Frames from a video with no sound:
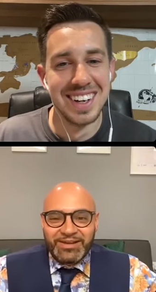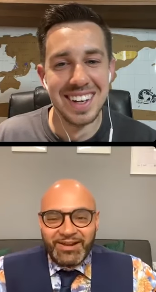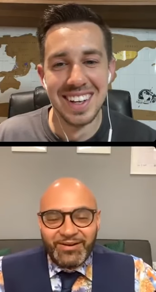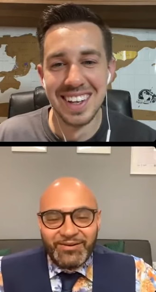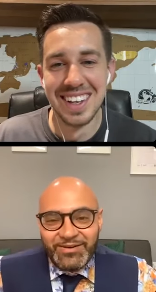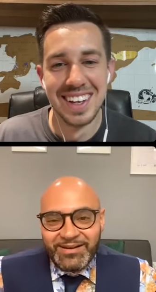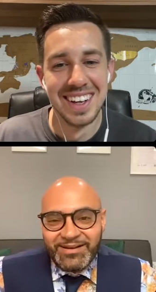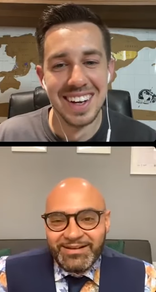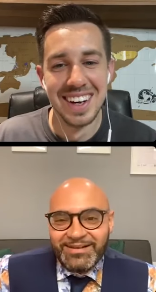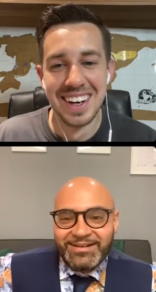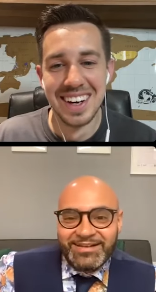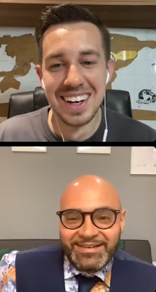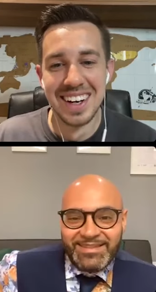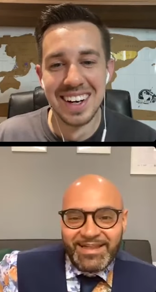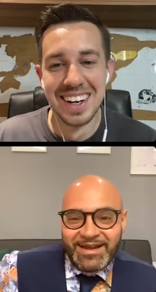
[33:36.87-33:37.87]
Speaker 1: you know,
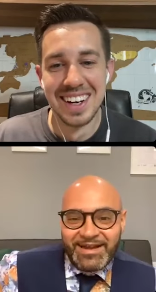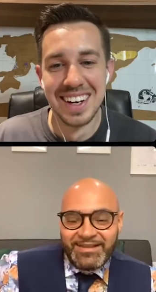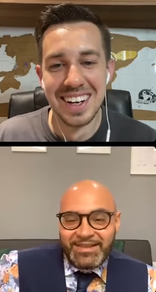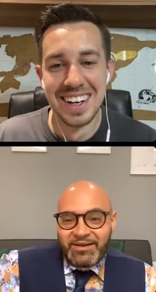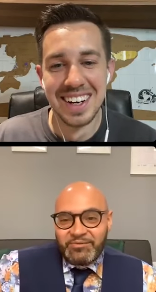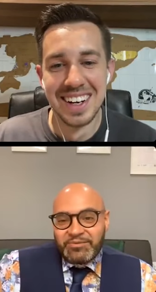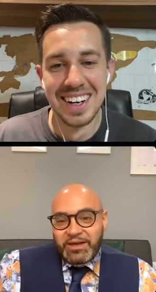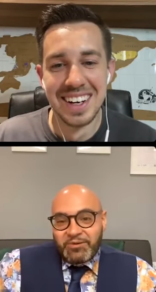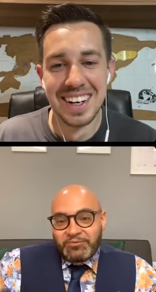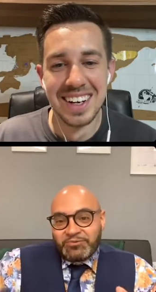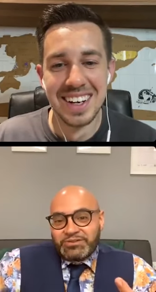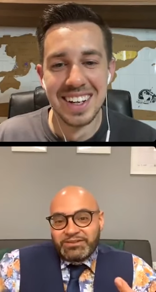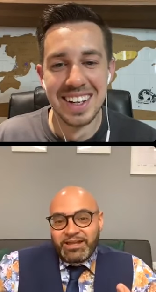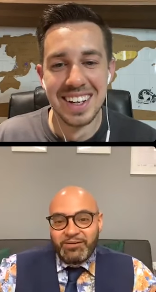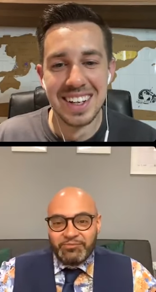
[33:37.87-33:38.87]
that
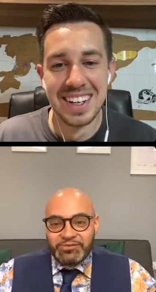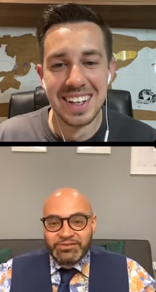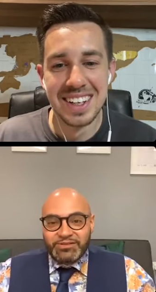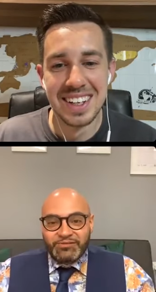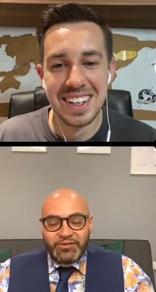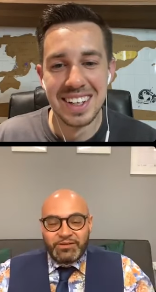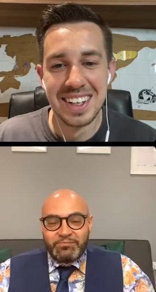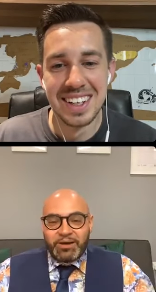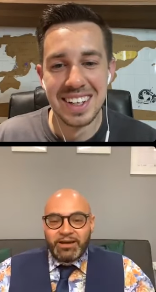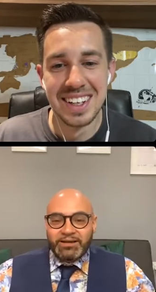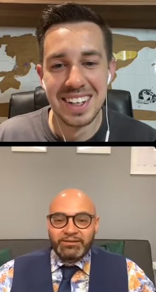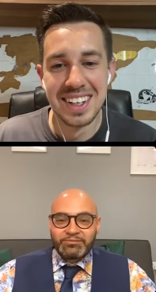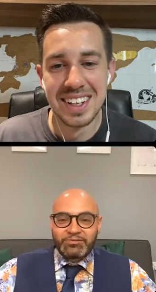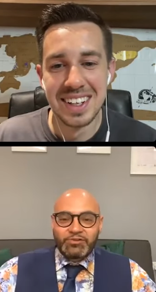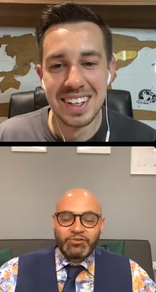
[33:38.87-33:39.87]
was the feedback.
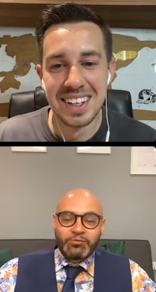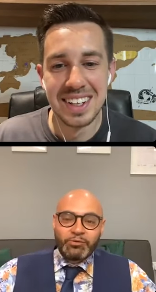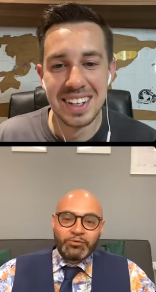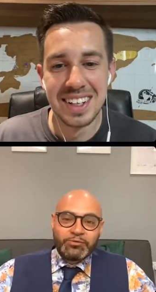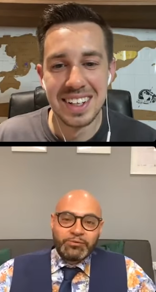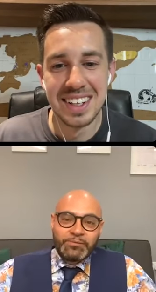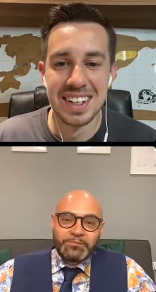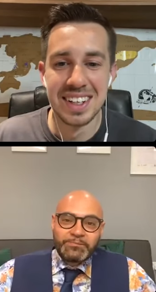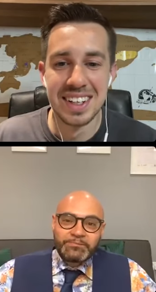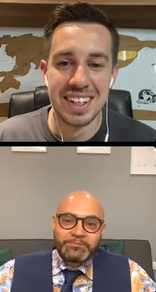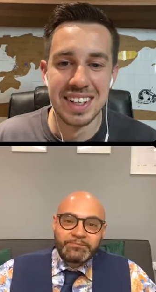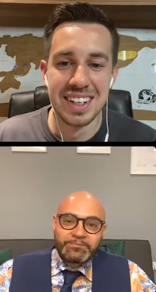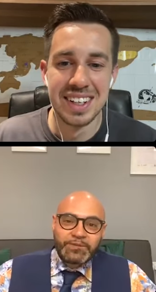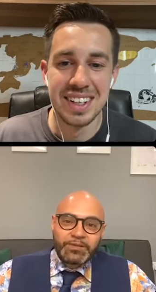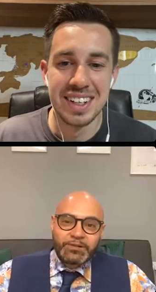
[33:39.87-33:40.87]
It was horrible,
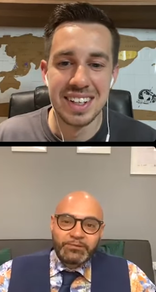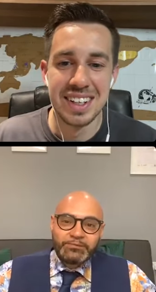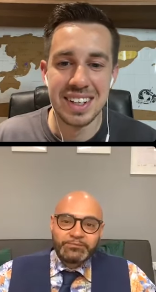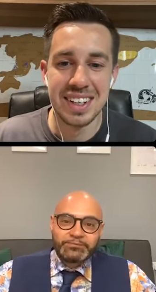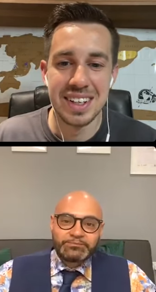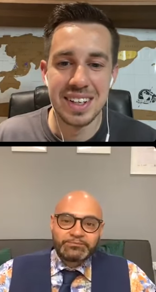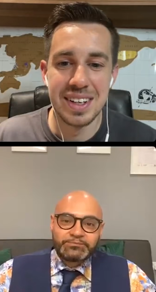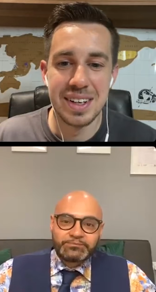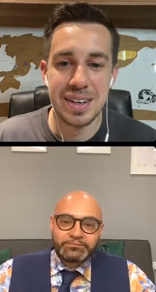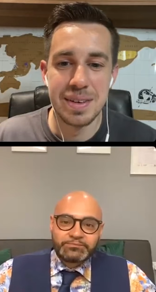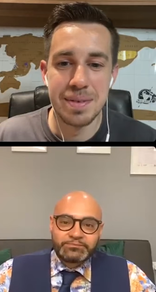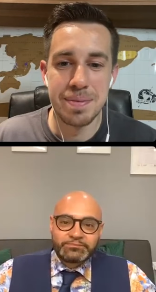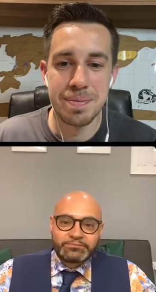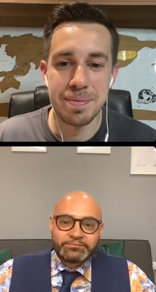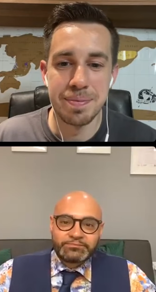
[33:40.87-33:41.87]
you know.
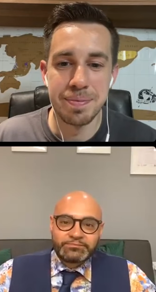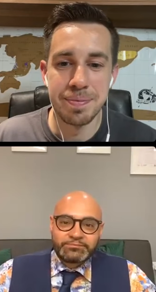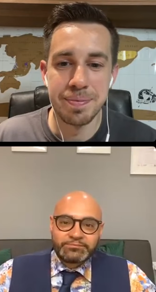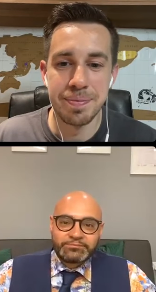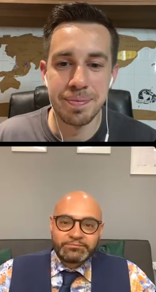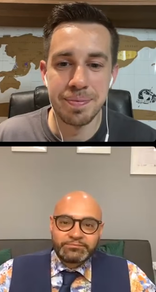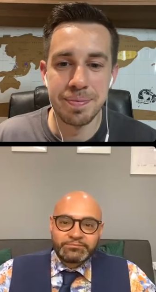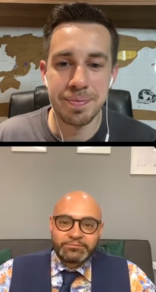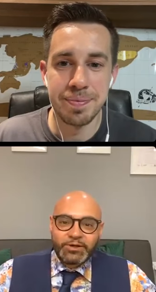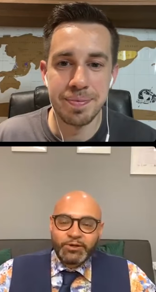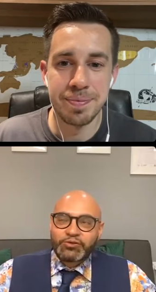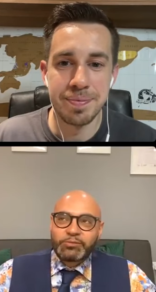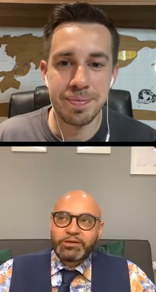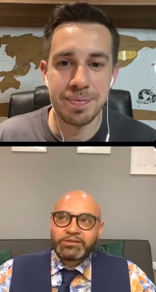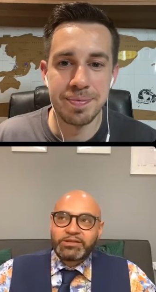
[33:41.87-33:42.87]
Speaker 2: Oh,
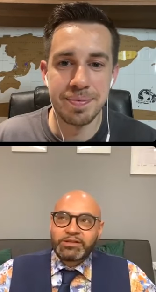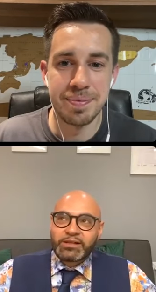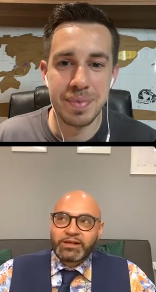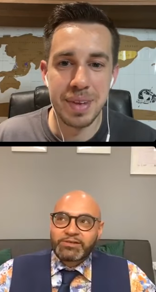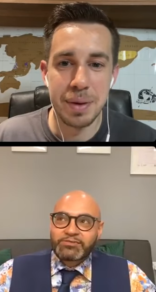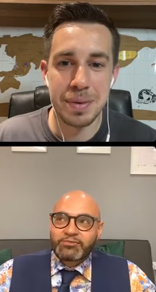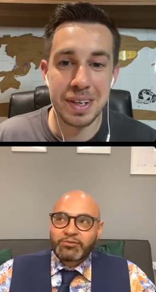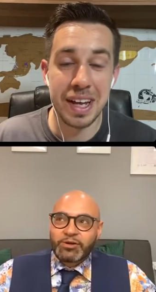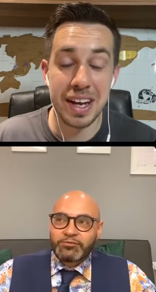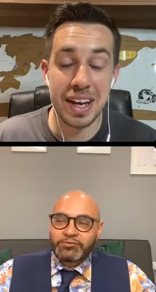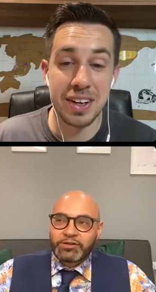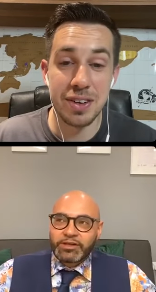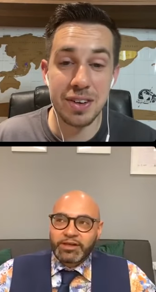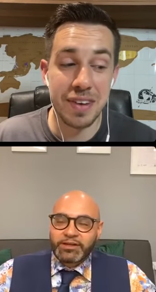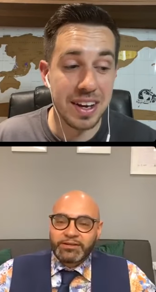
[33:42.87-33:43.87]
Speaker 1: to be a teenager. I mean, that
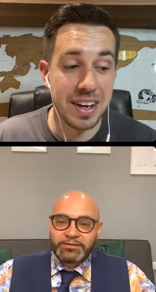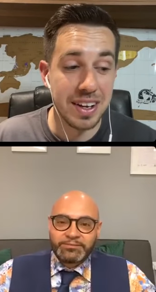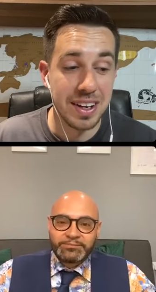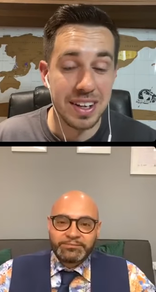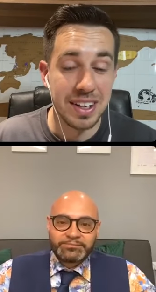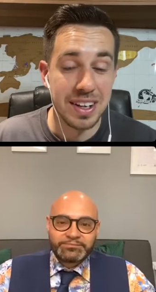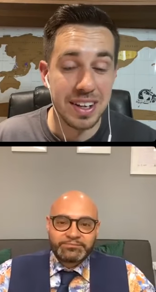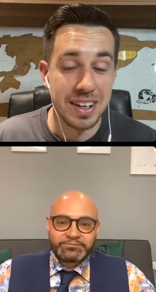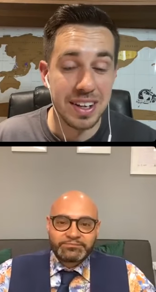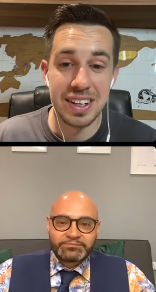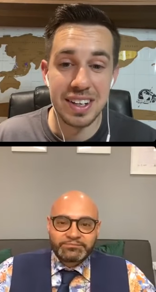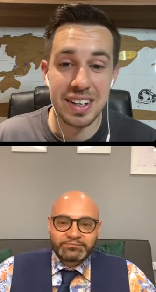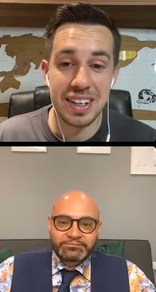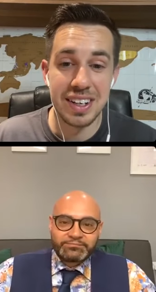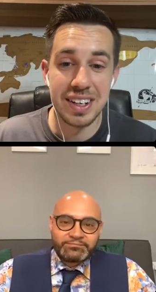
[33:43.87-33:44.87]
could
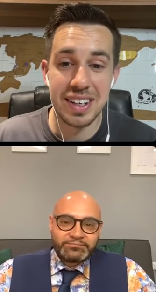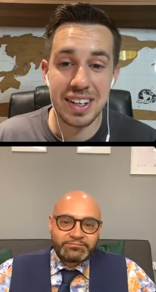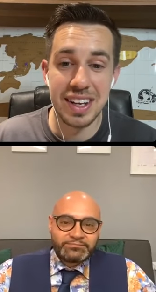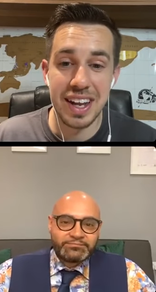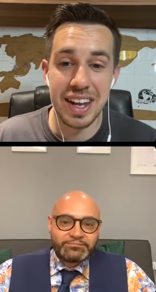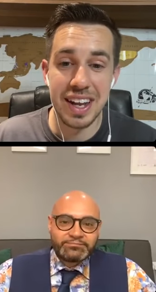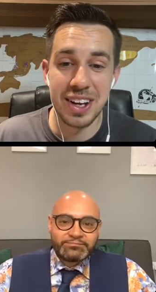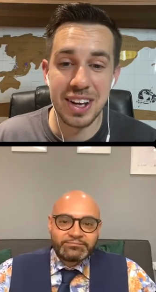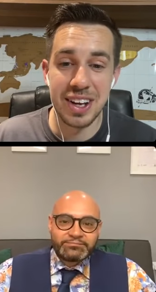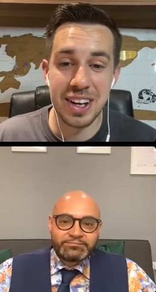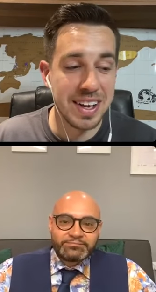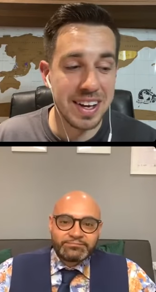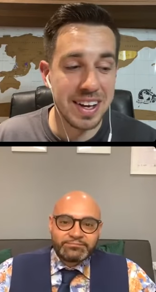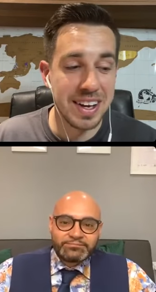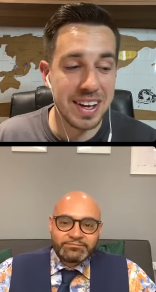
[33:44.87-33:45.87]
Speaker 2: have
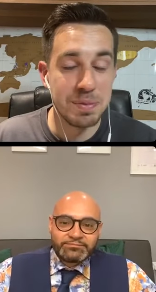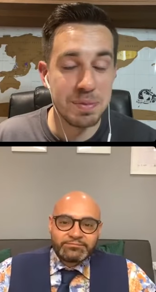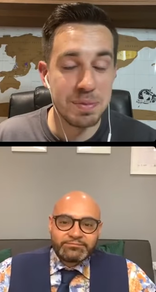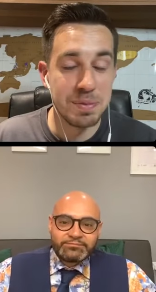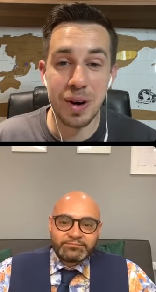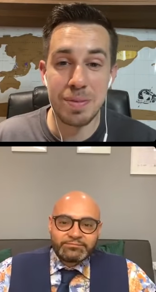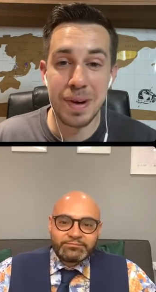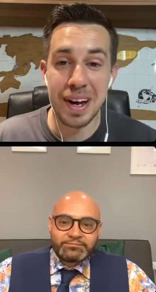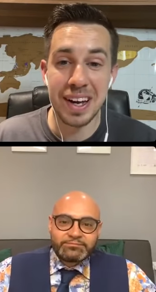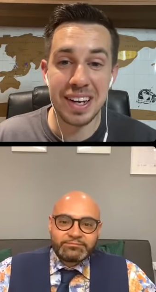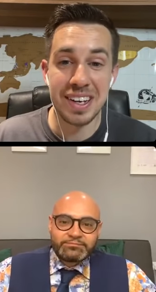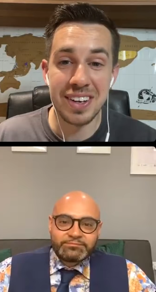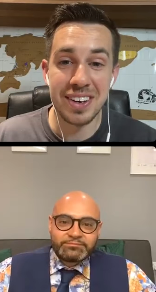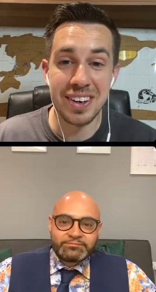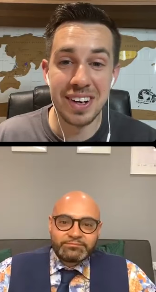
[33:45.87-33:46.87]
ended quite
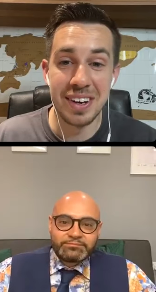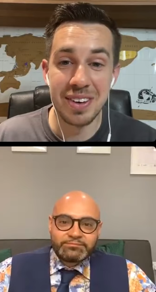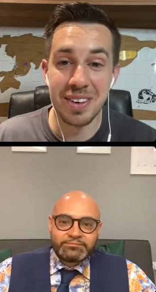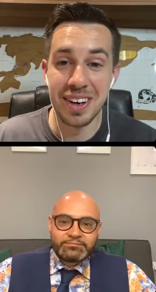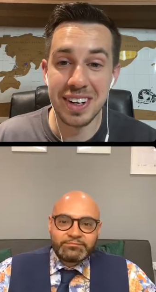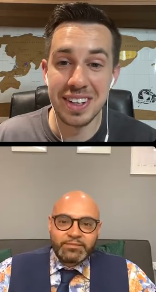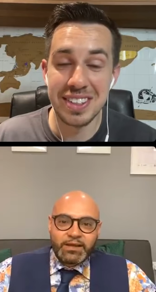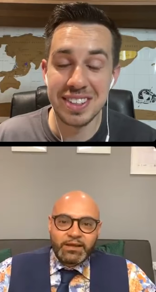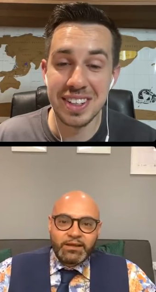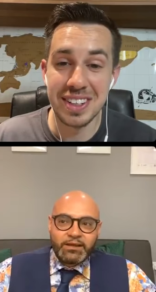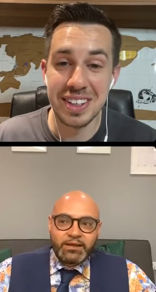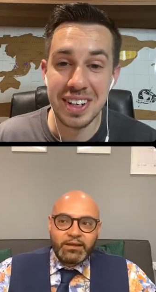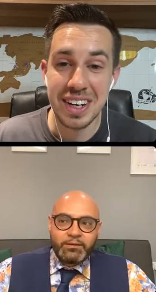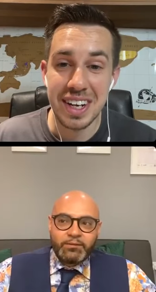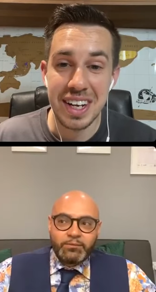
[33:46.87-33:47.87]
badly, couldn't it? Right.
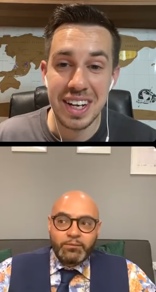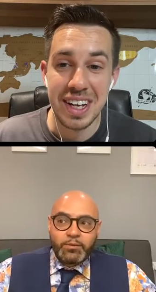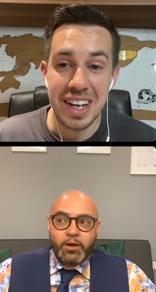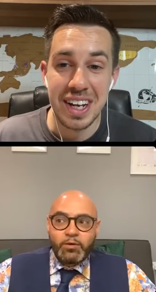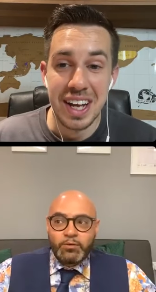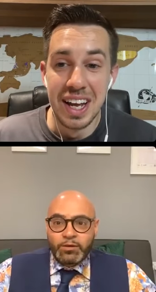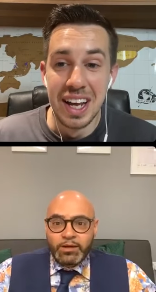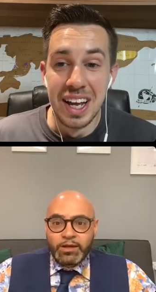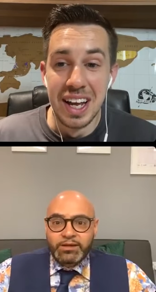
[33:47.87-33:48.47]
So.
Speaker 1: Well,